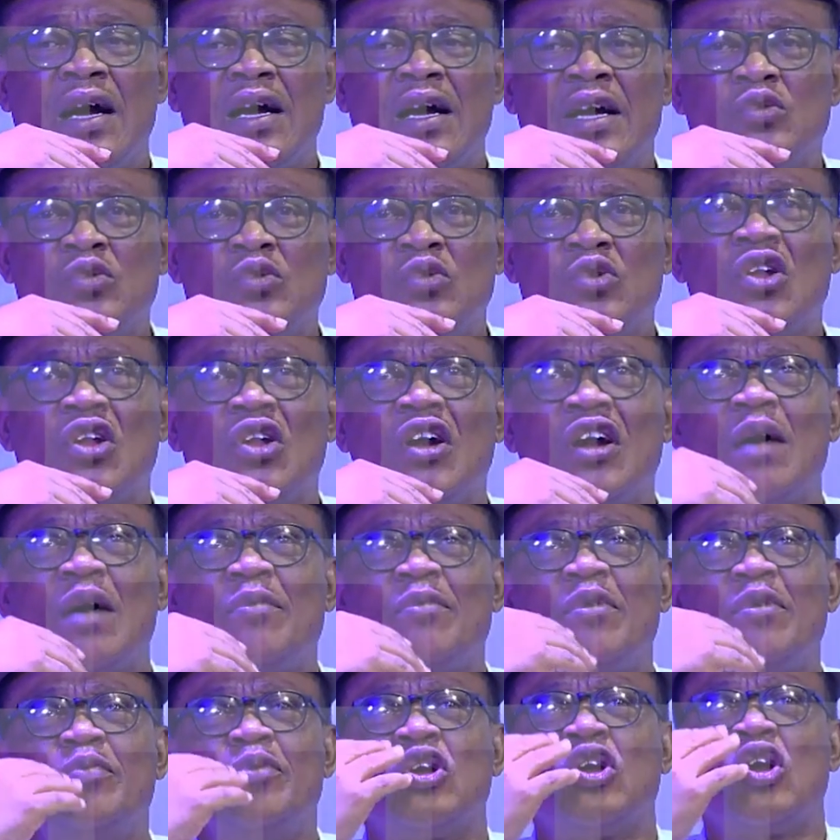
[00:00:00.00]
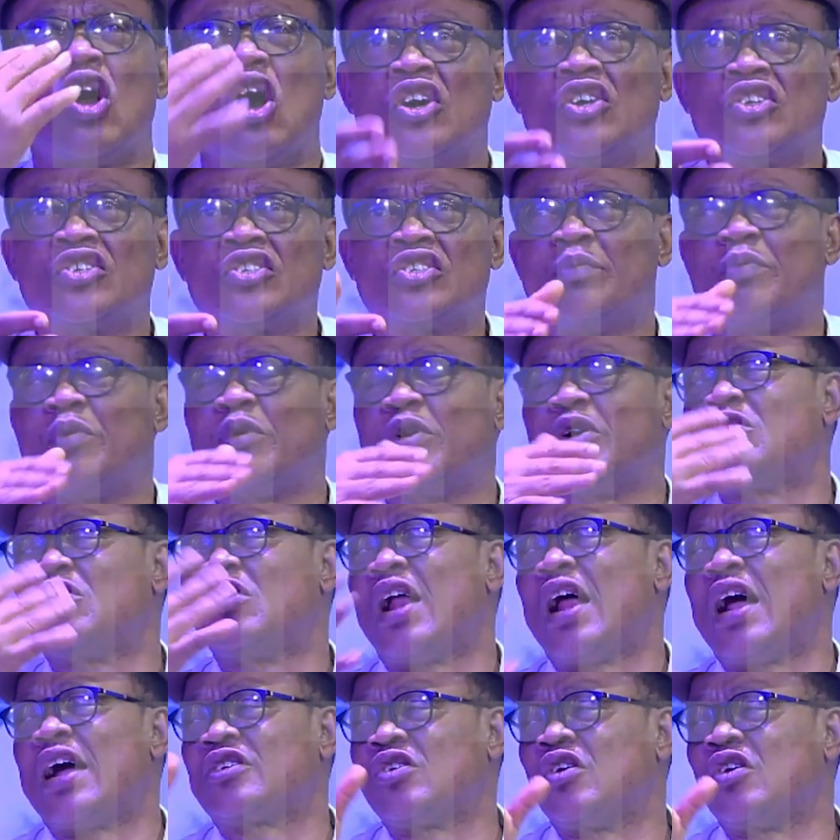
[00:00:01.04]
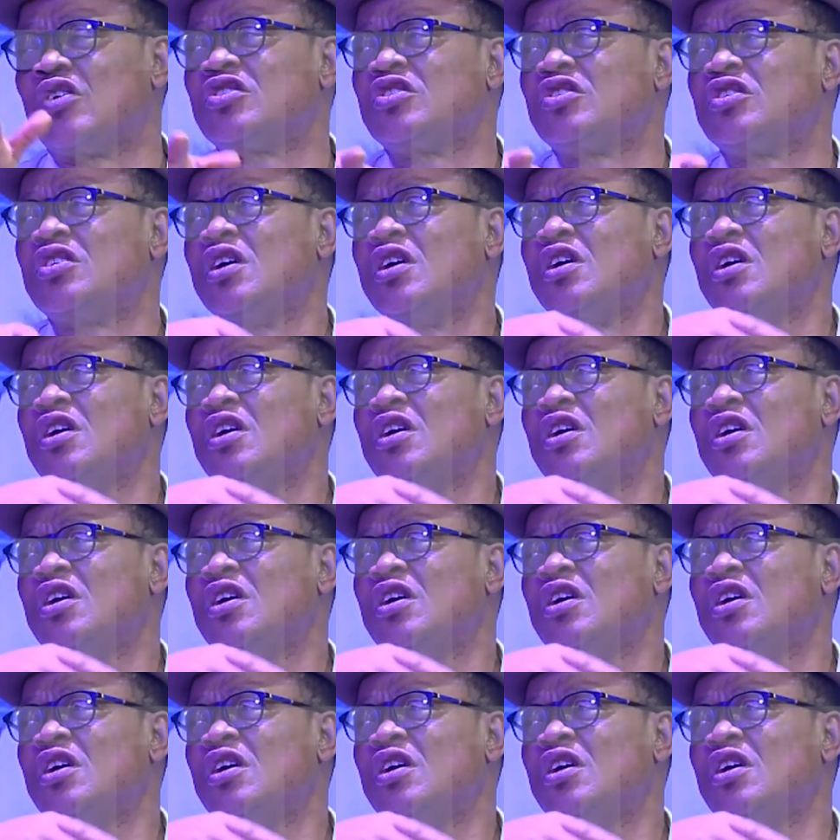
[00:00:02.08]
it will no longer be because the political actors